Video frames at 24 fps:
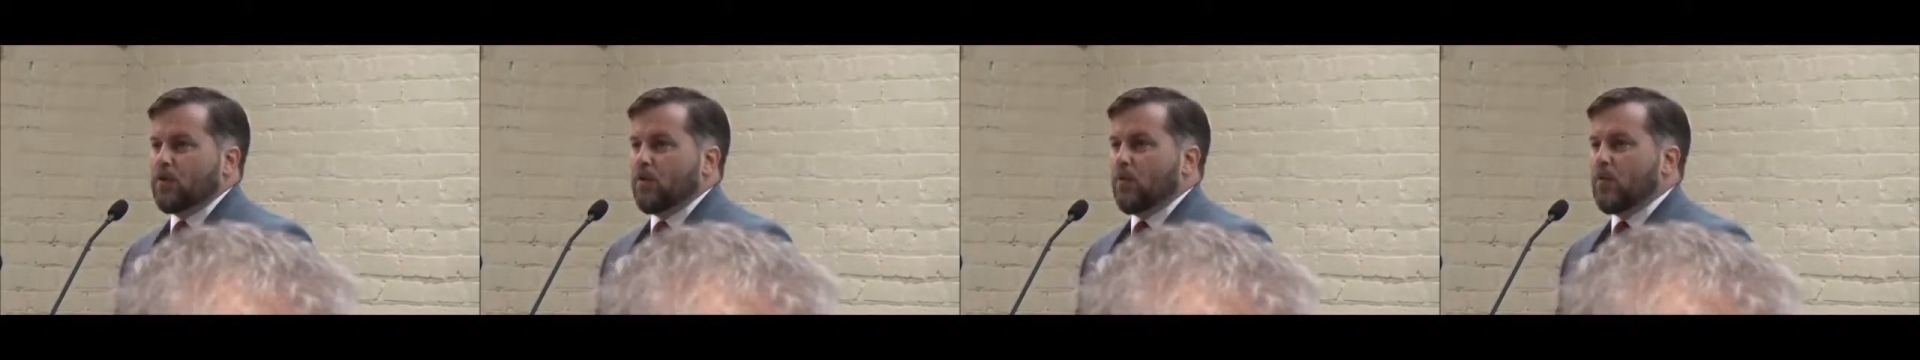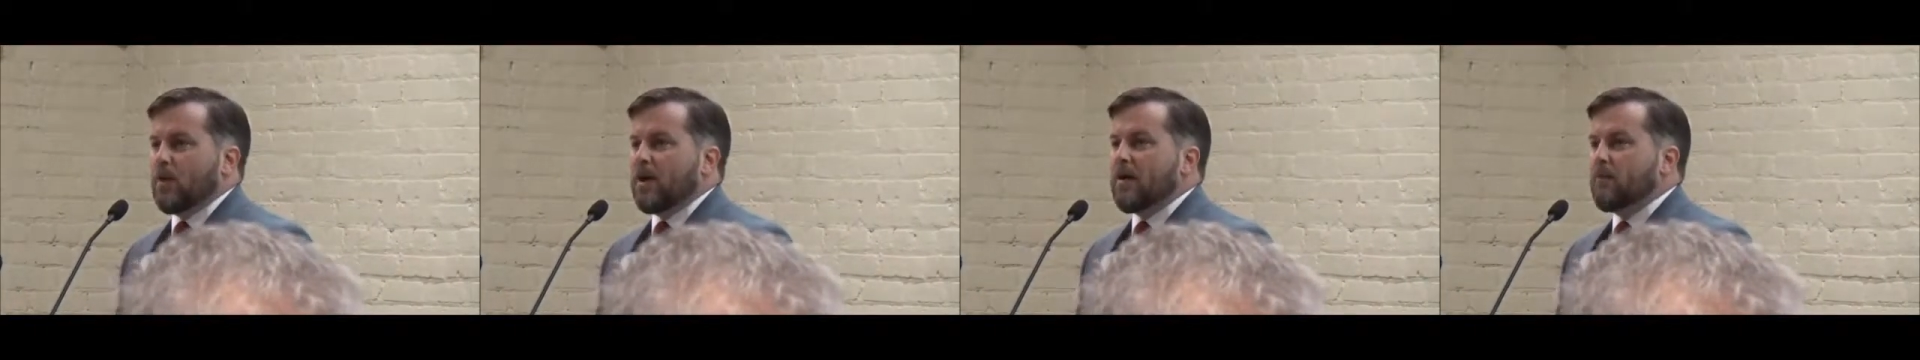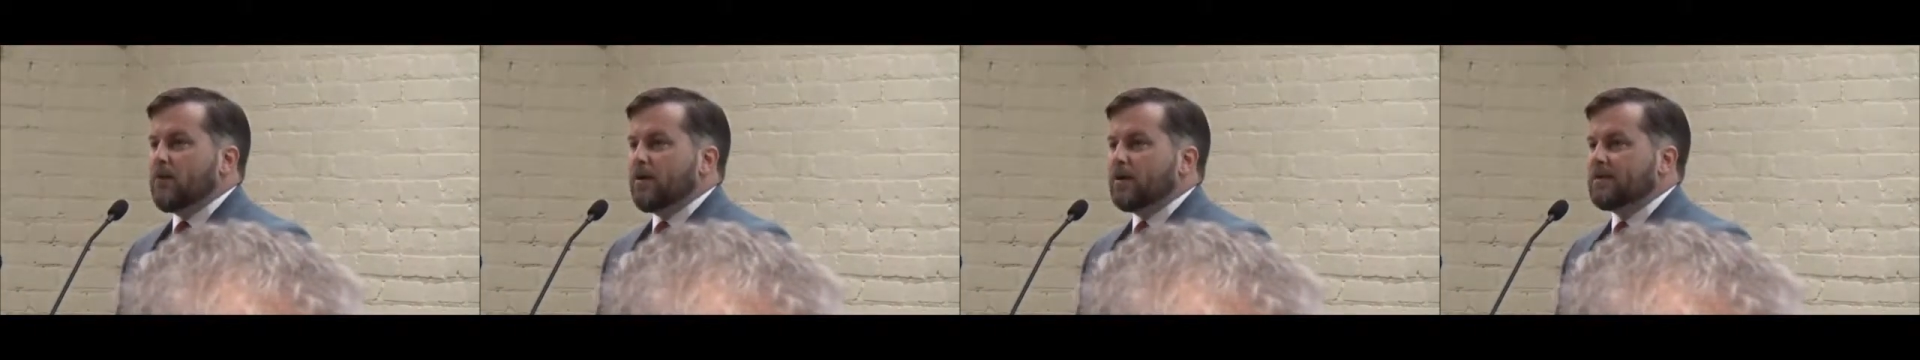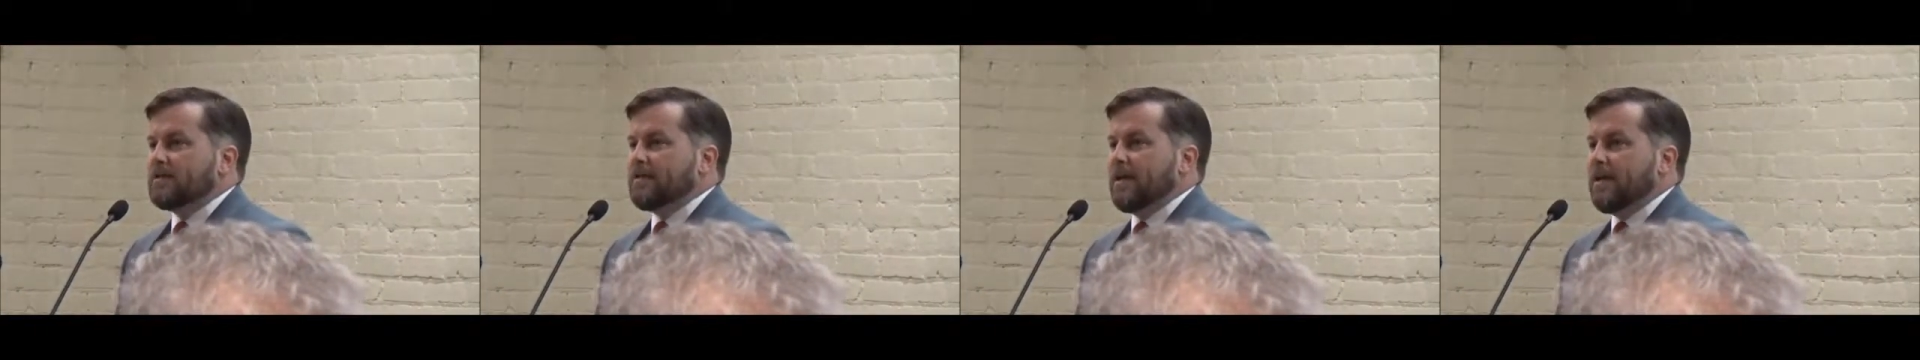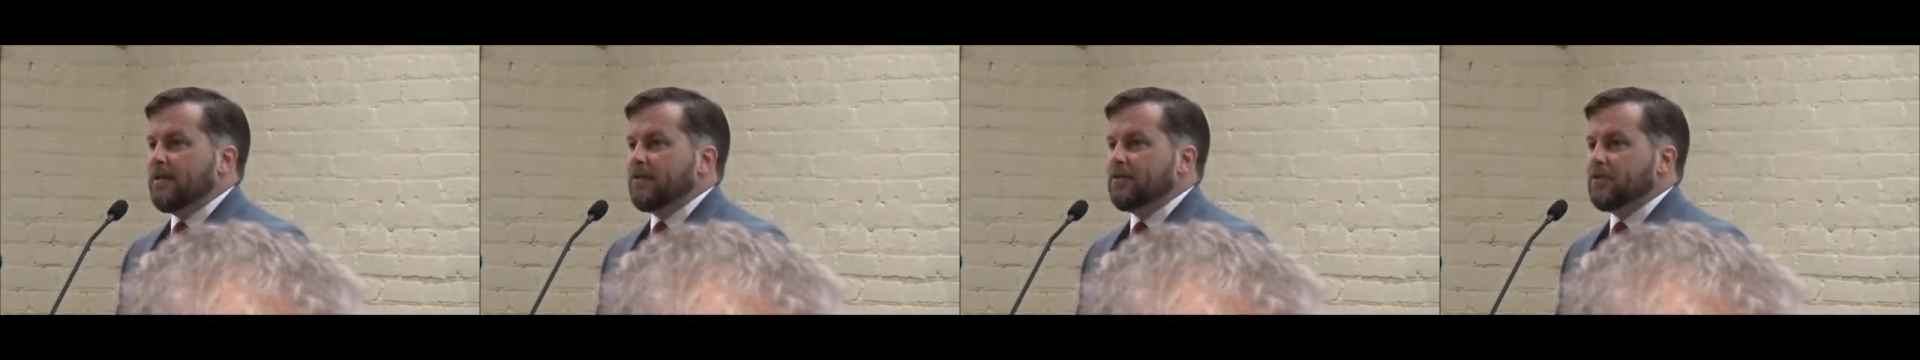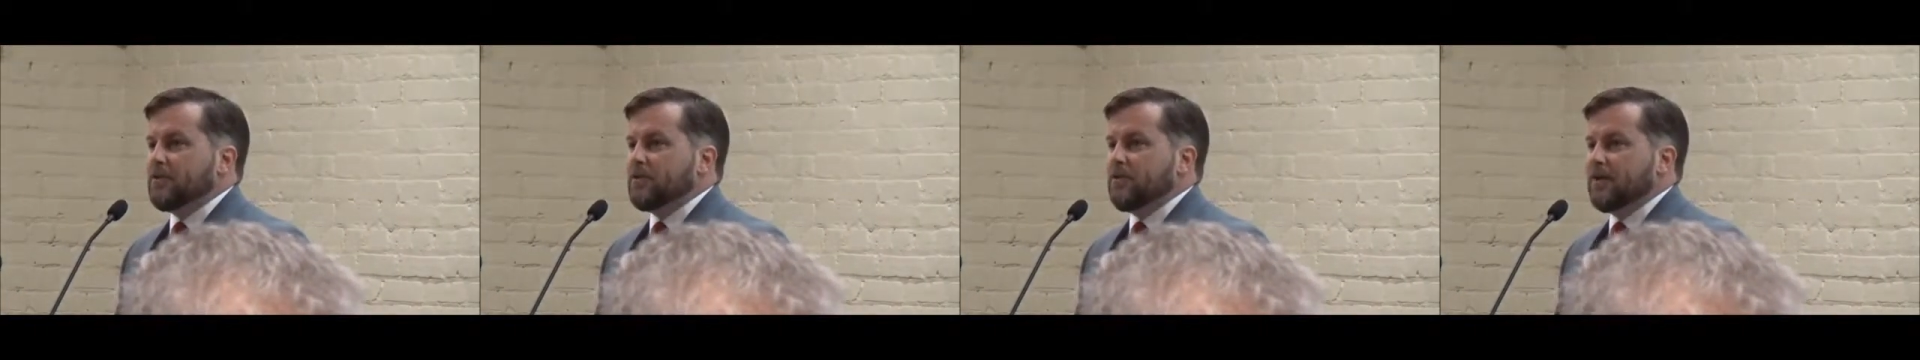But what I will
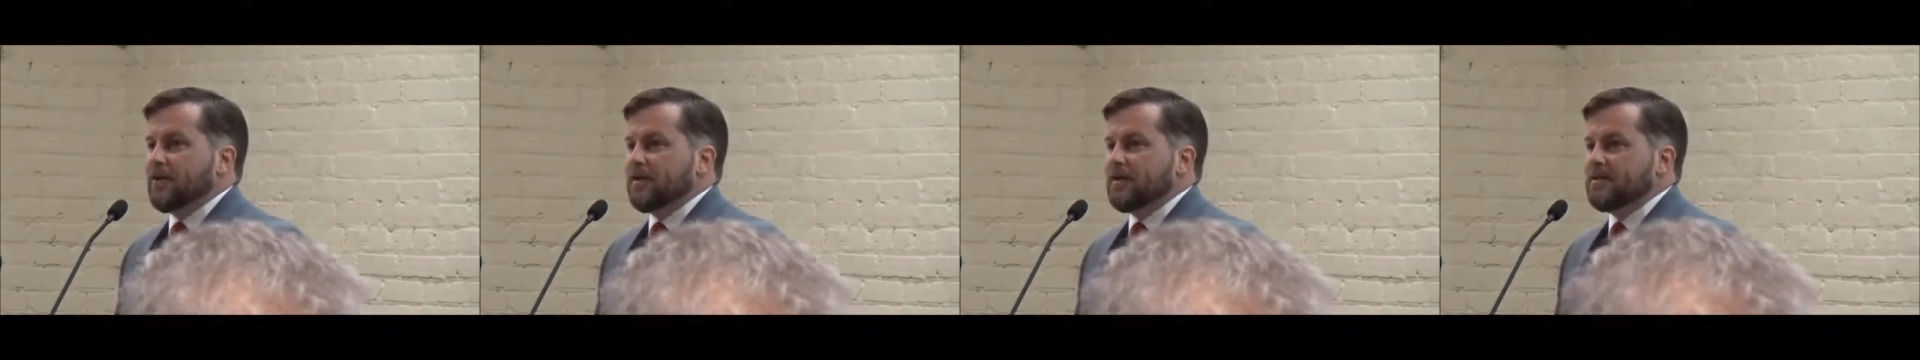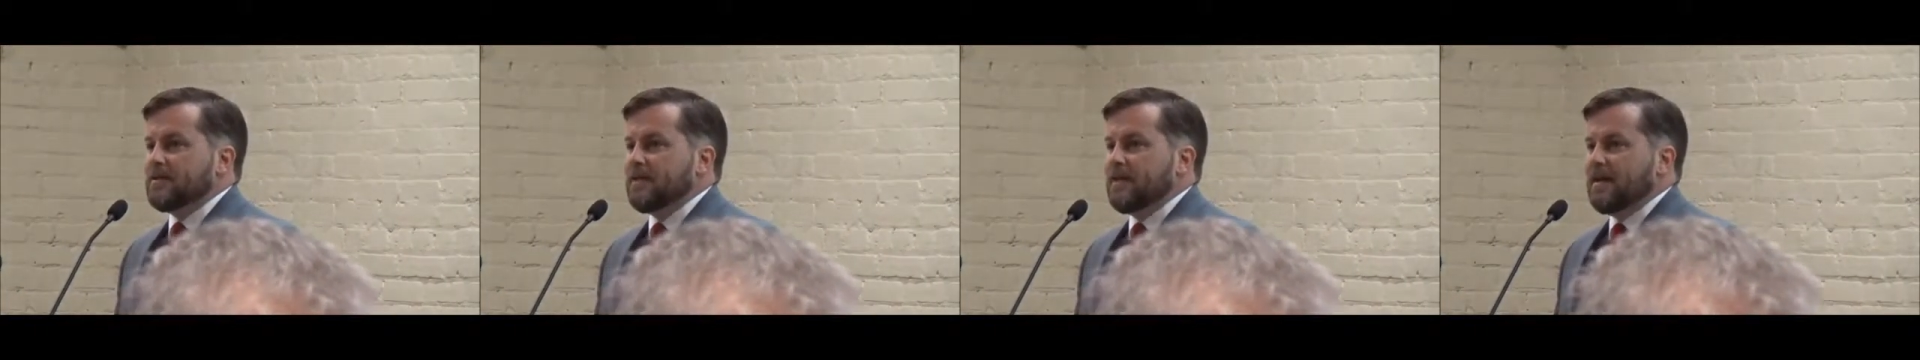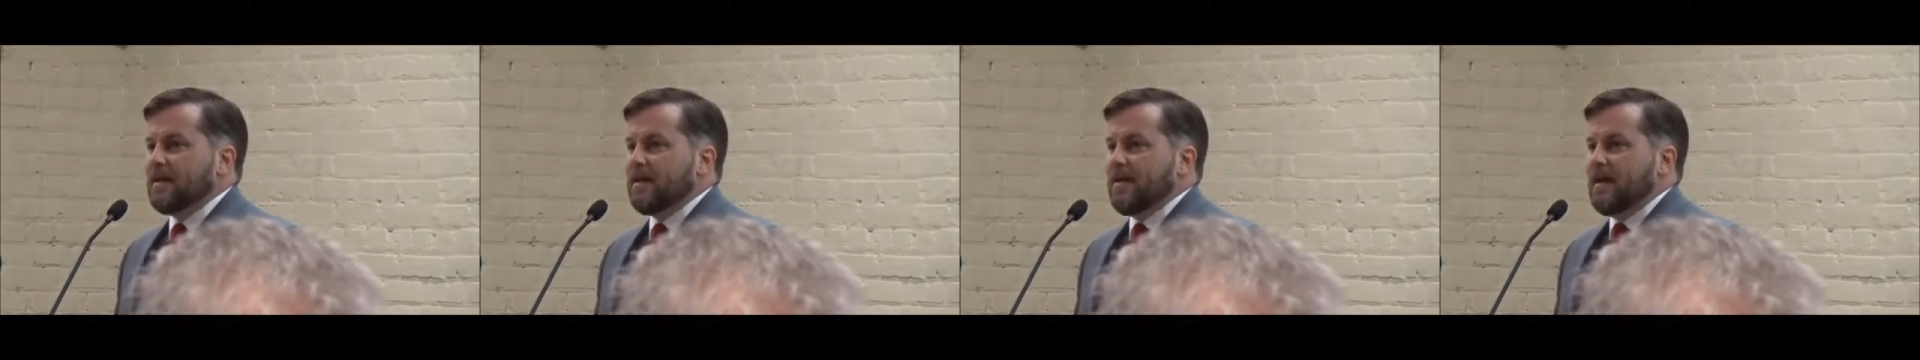tell you is